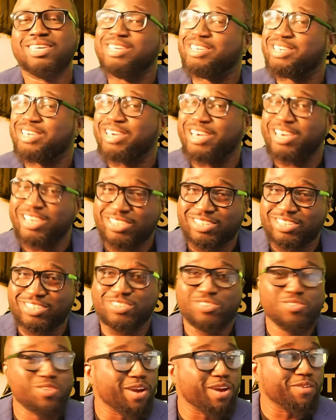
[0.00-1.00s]
in
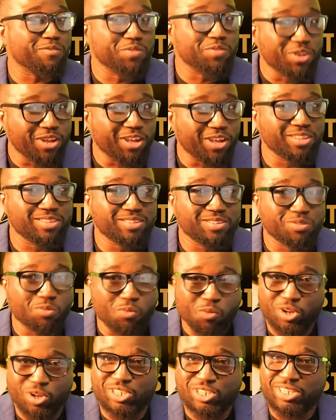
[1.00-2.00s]
case you have not
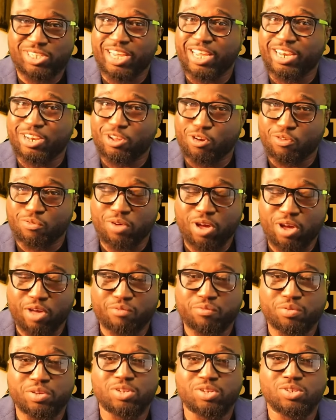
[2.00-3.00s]
watched any of our
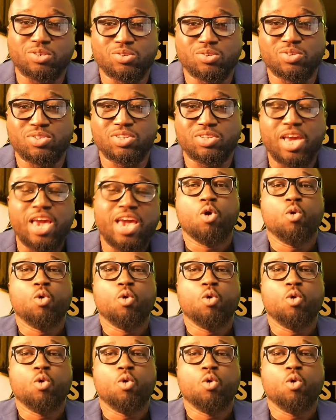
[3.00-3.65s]
videos,